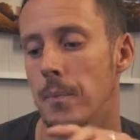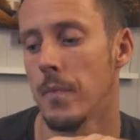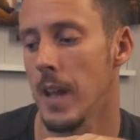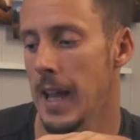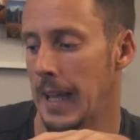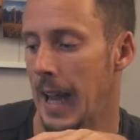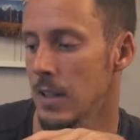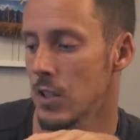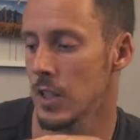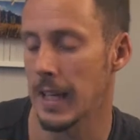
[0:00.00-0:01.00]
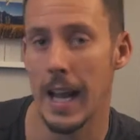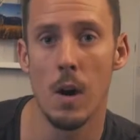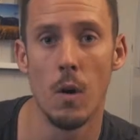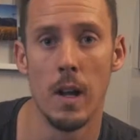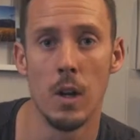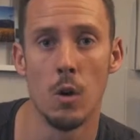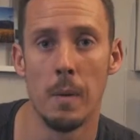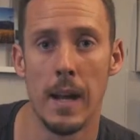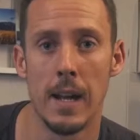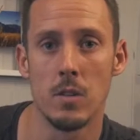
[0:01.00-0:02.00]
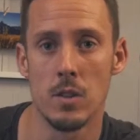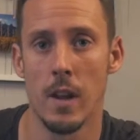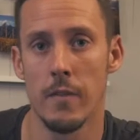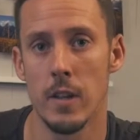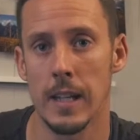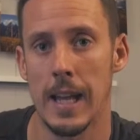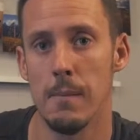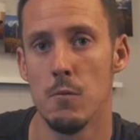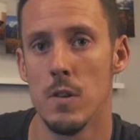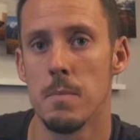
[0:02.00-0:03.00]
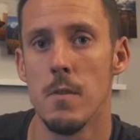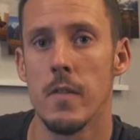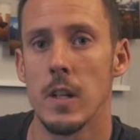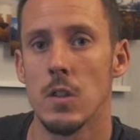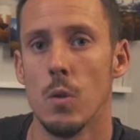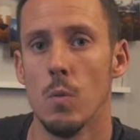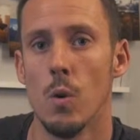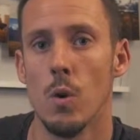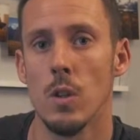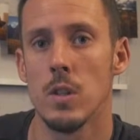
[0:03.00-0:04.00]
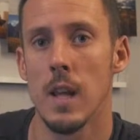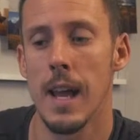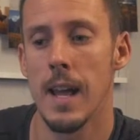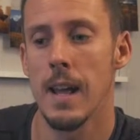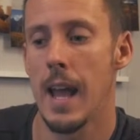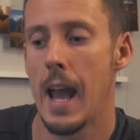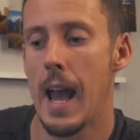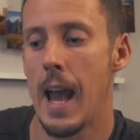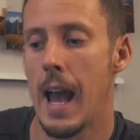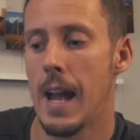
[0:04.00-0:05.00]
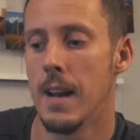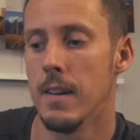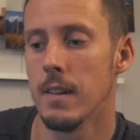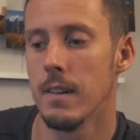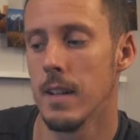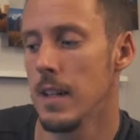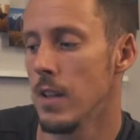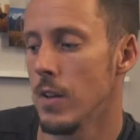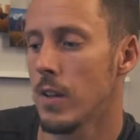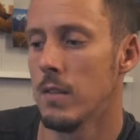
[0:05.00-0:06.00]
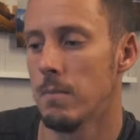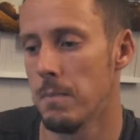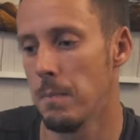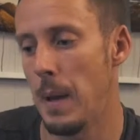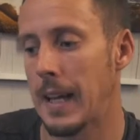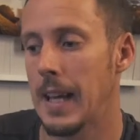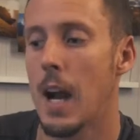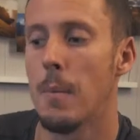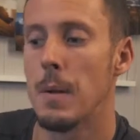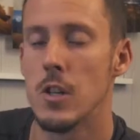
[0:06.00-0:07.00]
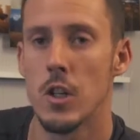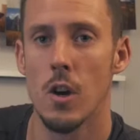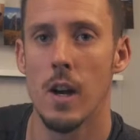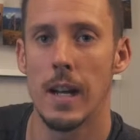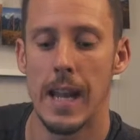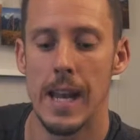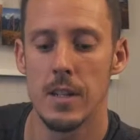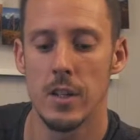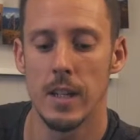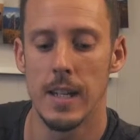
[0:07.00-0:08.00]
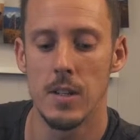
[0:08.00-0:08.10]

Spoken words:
it can stick out a little bit. So if the camera is moving towards it, and you can pick it up in shot occasionally.